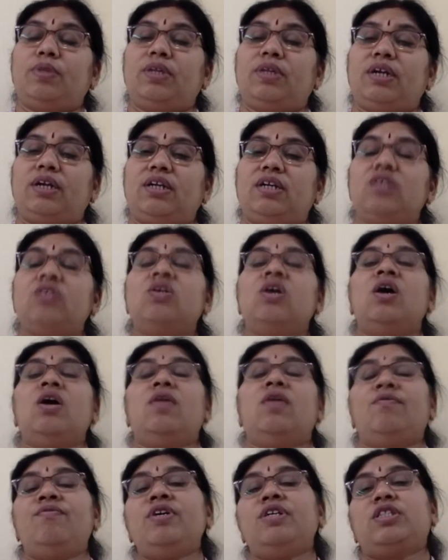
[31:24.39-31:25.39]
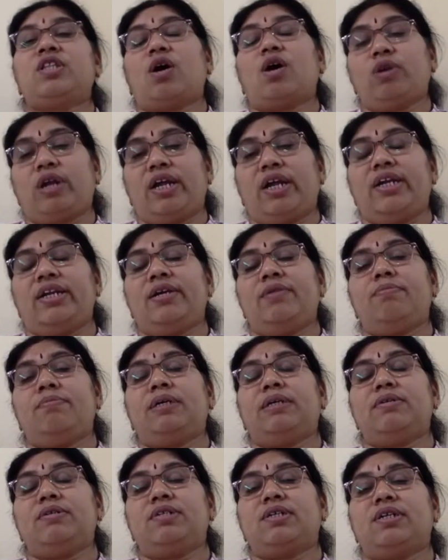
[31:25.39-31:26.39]
That is without any
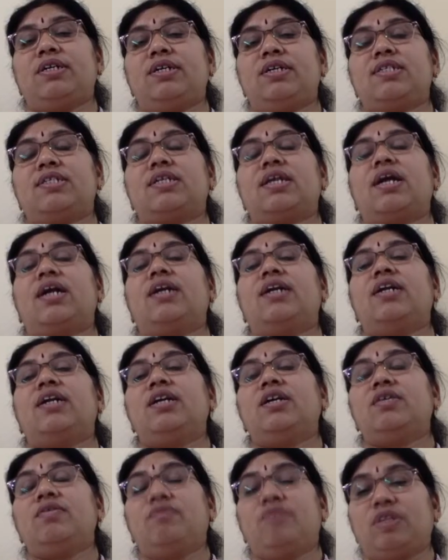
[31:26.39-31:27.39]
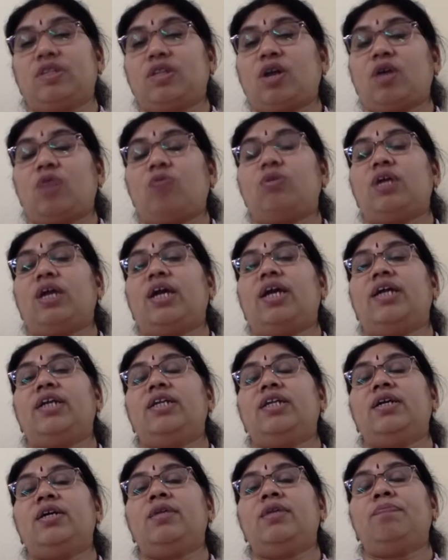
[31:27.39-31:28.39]
misunderstanding, without
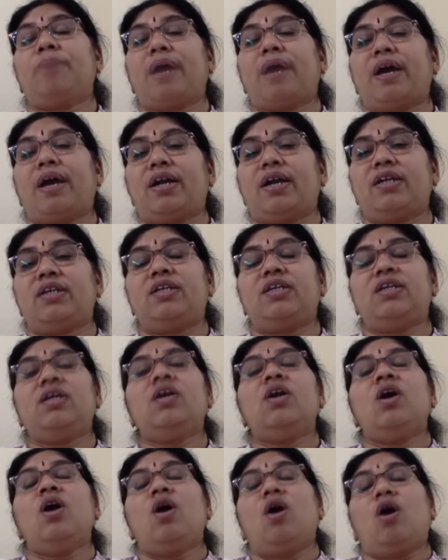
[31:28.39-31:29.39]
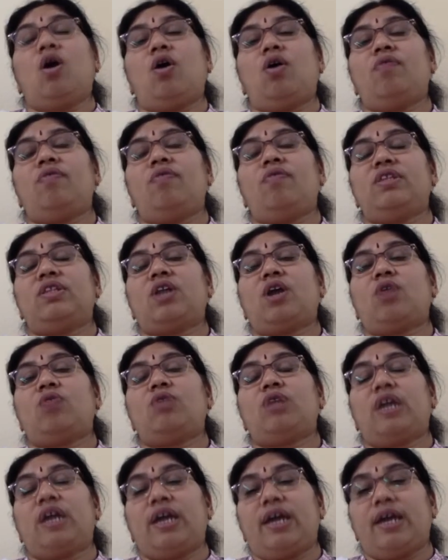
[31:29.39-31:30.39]
any parity, or
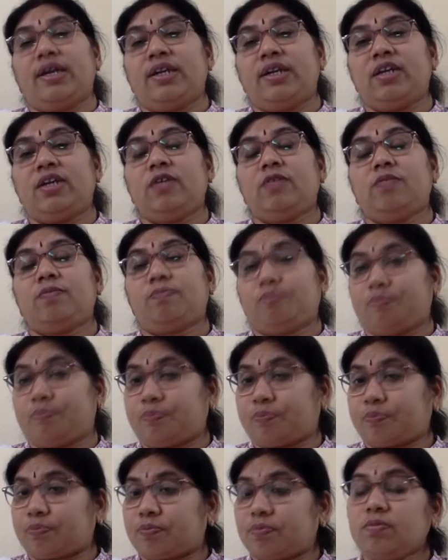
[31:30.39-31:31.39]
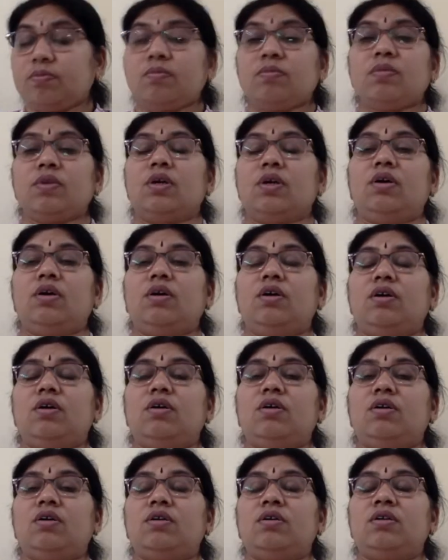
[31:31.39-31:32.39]
without any
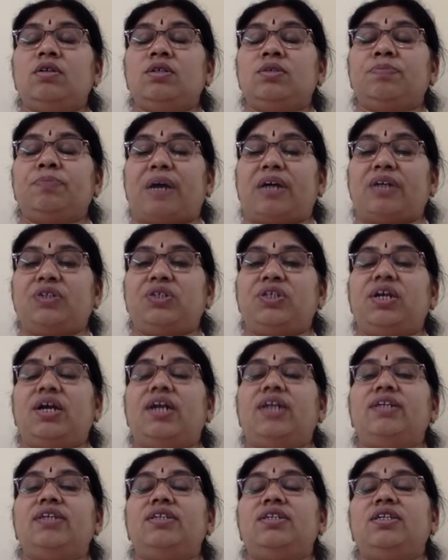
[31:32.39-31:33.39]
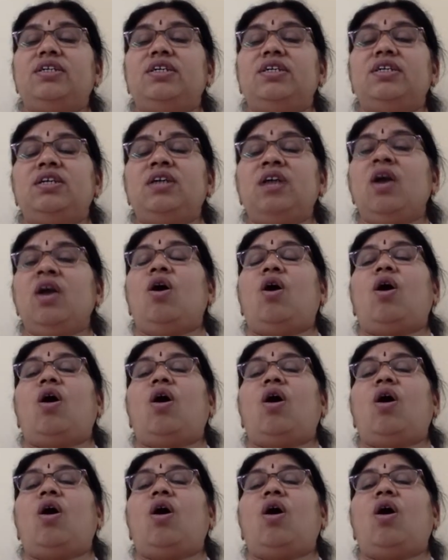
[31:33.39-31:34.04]
partiality.